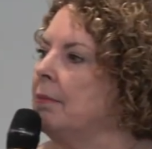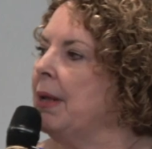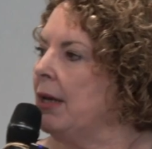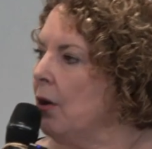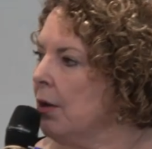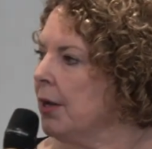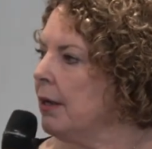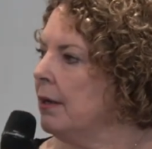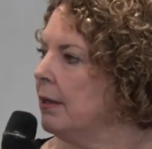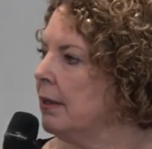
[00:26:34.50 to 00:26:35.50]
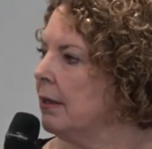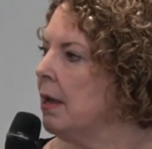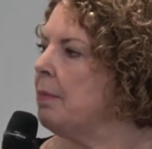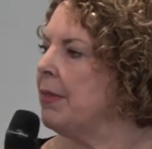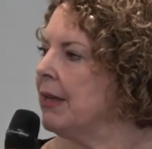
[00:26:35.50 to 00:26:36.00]
But he got
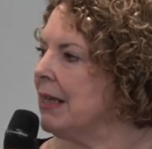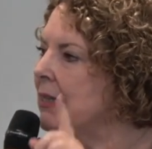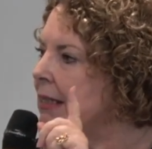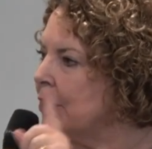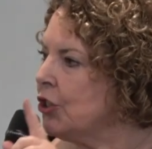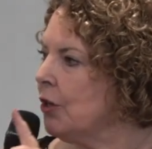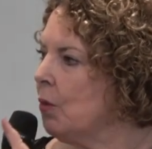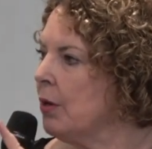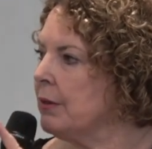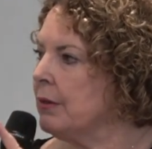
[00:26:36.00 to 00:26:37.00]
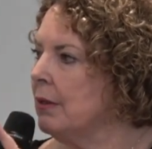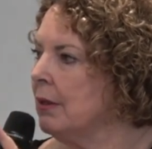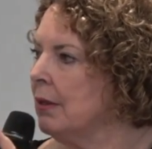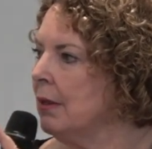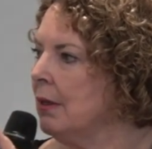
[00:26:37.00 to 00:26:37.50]
it. But the condition was,
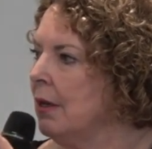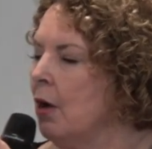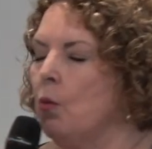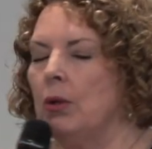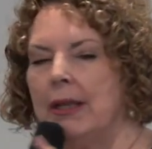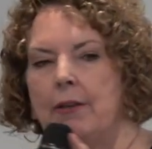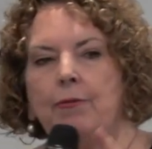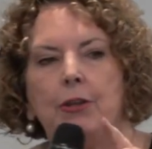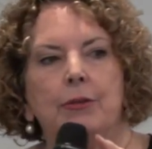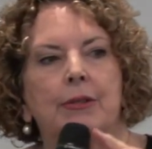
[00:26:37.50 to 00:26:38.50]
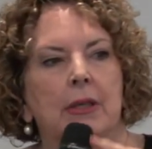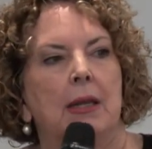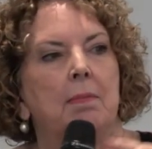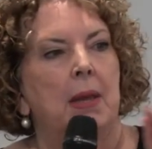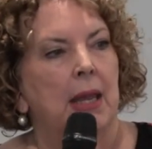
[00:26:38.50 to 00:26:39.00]
well, if you
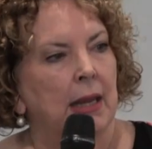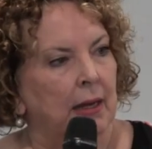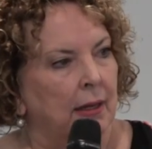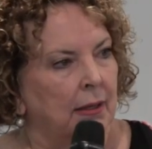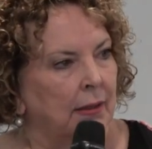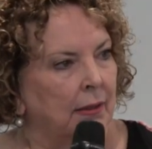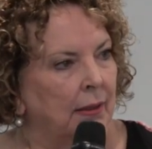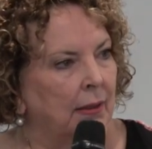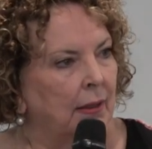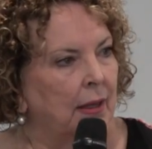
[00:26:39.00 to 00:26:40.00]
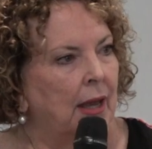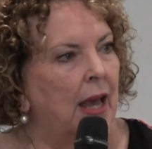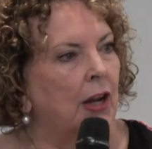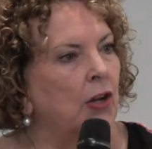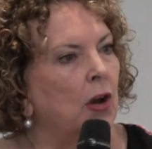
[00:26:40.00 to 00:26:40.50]
see me
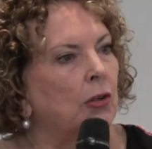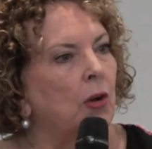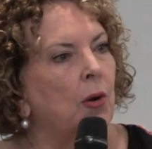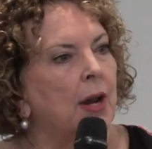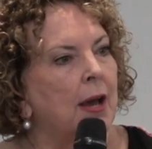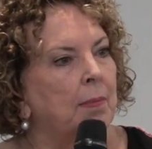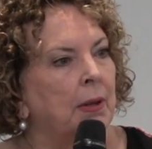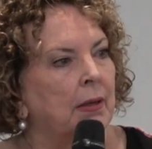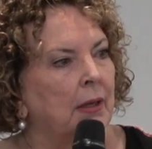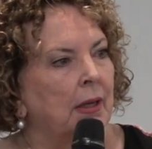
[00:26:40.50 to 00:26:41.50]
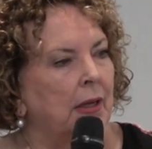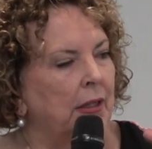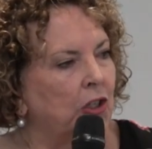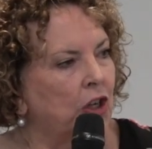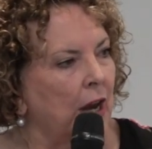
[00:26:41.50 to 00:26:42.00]
and are not caught up in
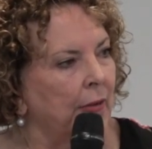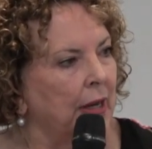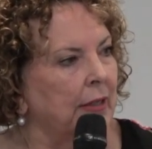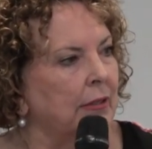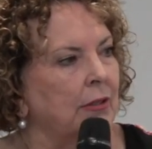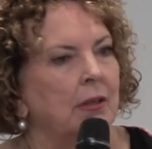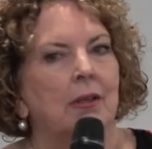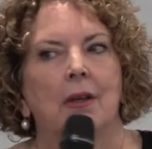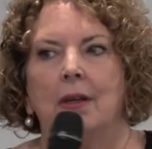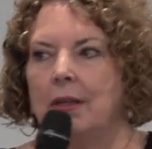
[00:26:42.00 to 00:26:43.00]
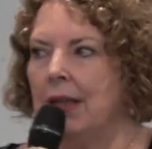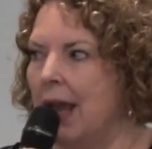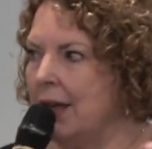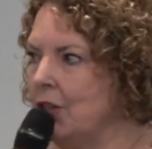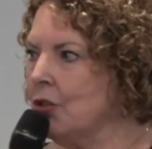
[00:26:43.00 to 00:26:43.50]
the chariots and the
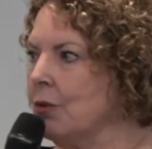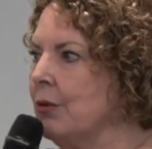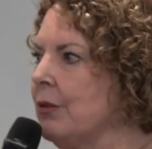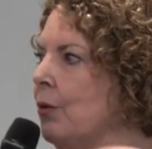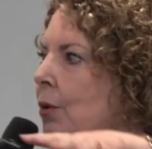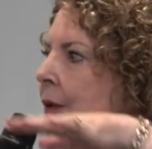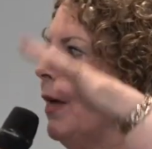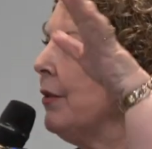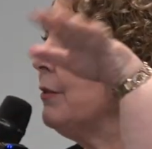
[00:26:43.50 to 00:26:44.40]
angels and all the other